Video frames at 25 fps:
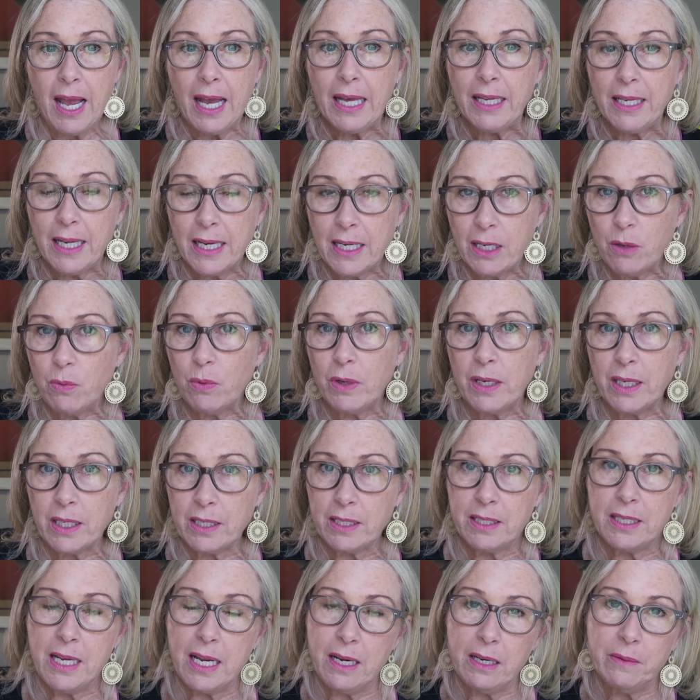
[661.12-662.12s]
and any
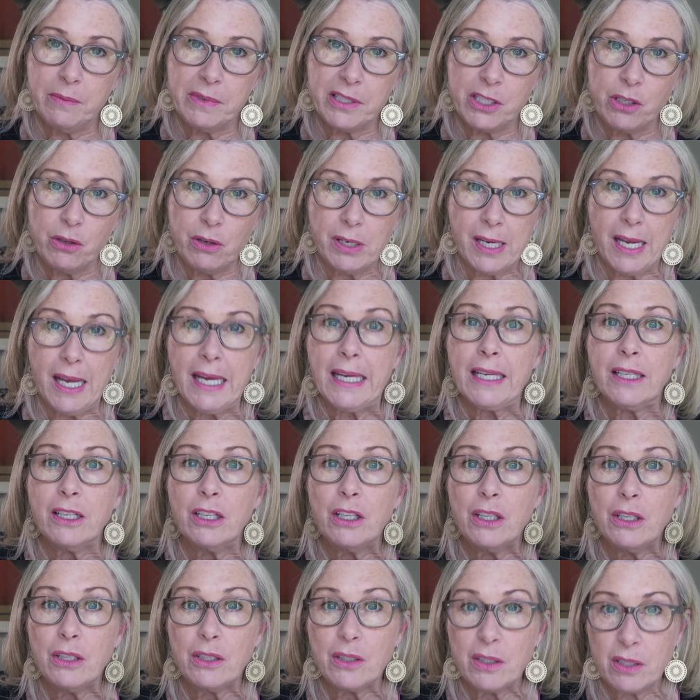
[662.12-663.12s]
witness statements you
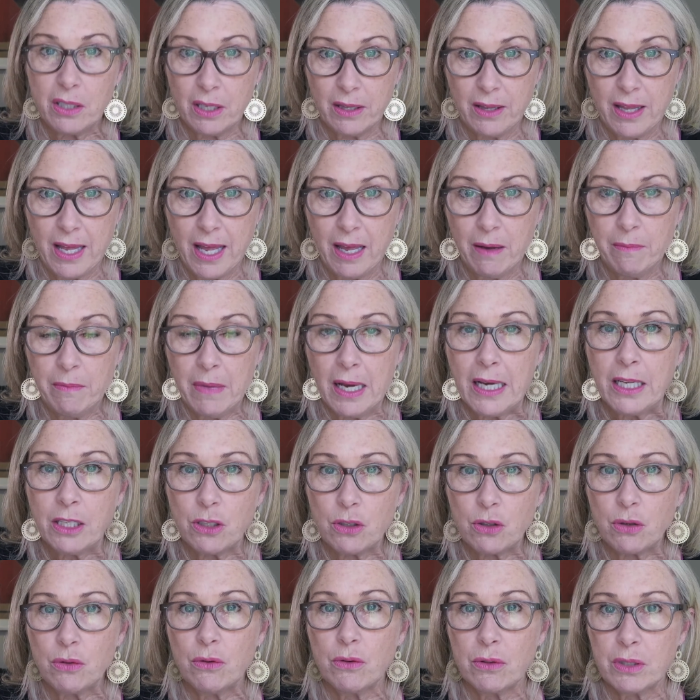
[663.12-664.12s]
can to them
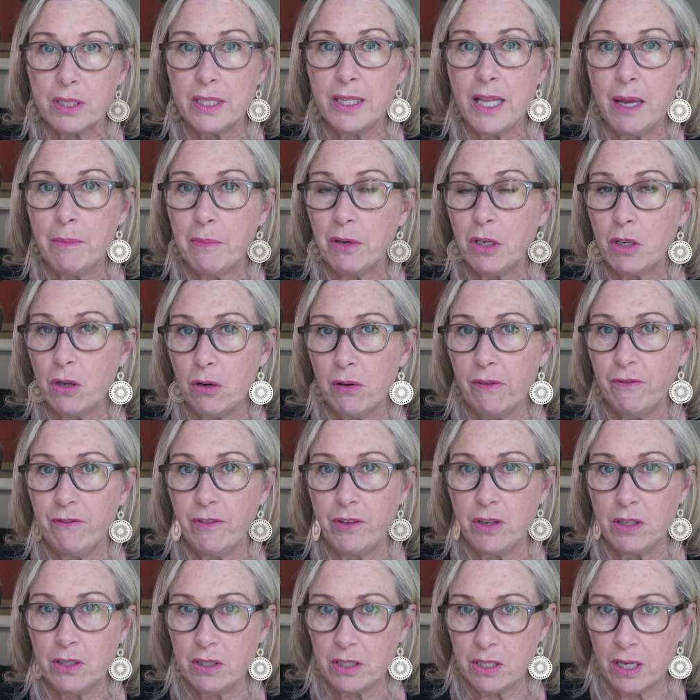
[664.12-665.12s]
and talk to them in
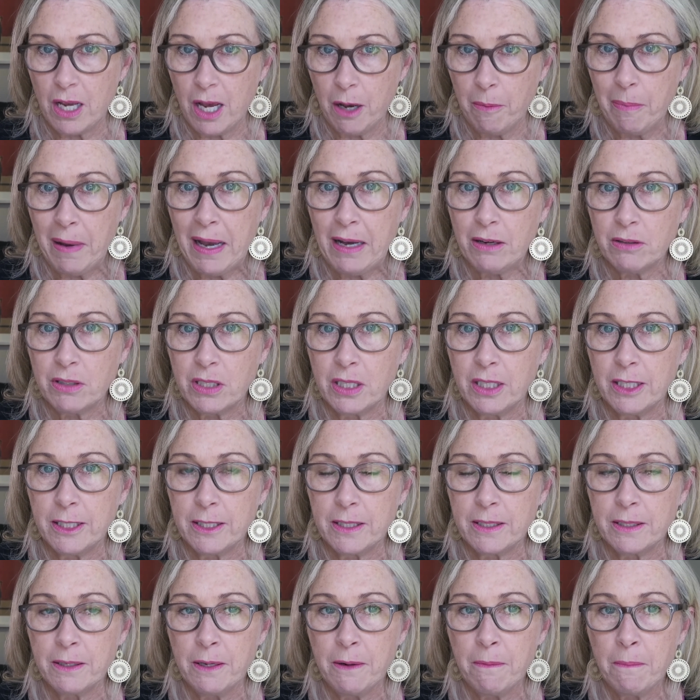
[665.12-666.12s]
confidence about
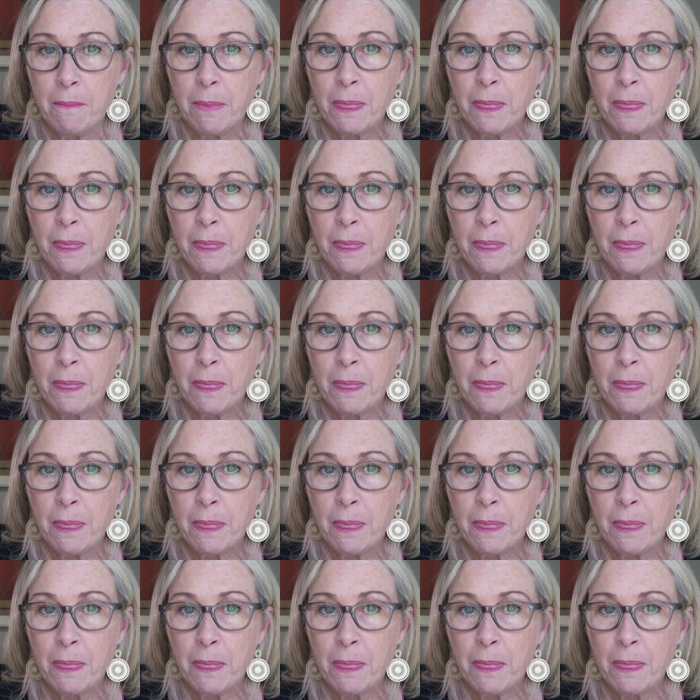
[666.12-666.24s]
it.